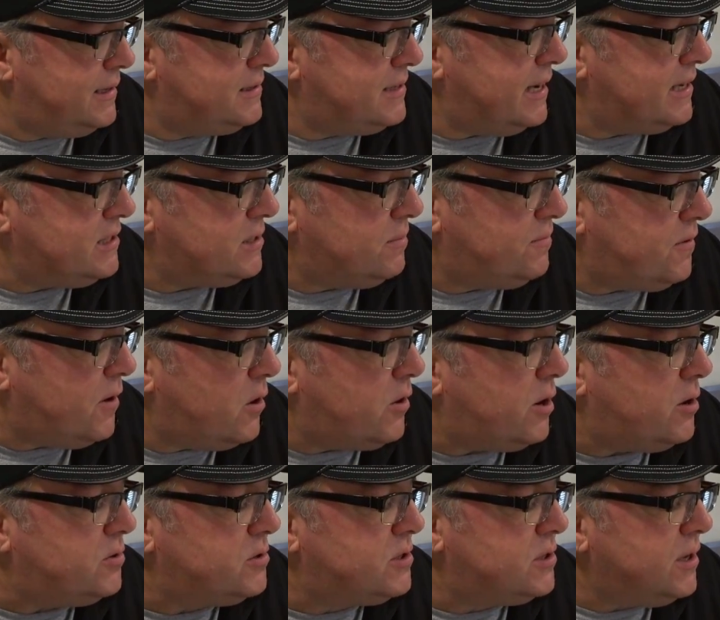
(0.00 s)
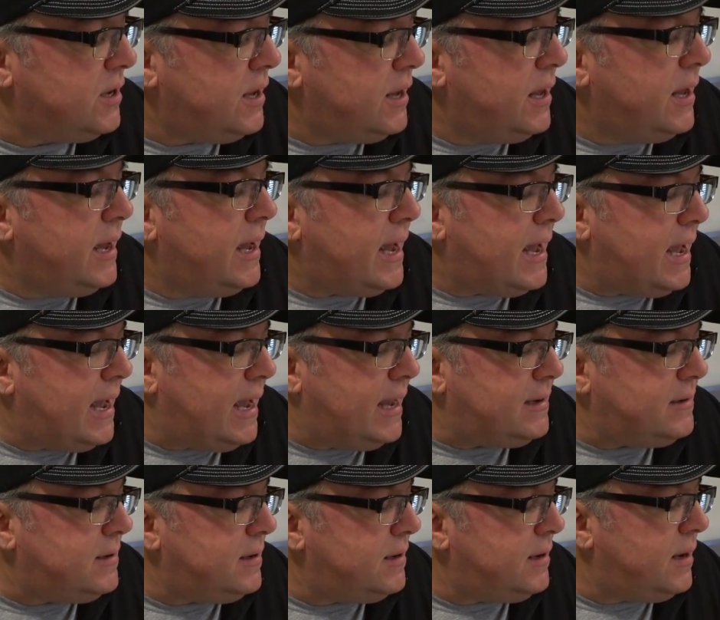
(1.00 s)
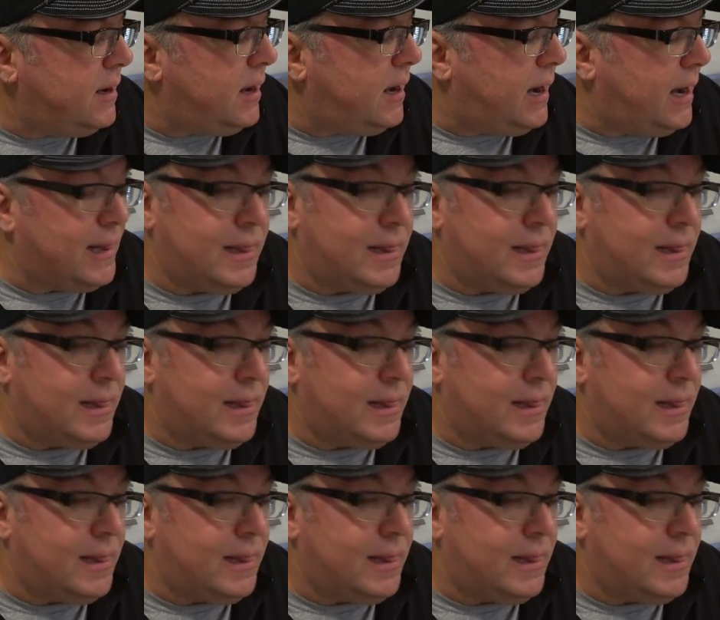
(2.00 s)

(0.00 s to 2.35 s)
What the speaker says: take some photos. And I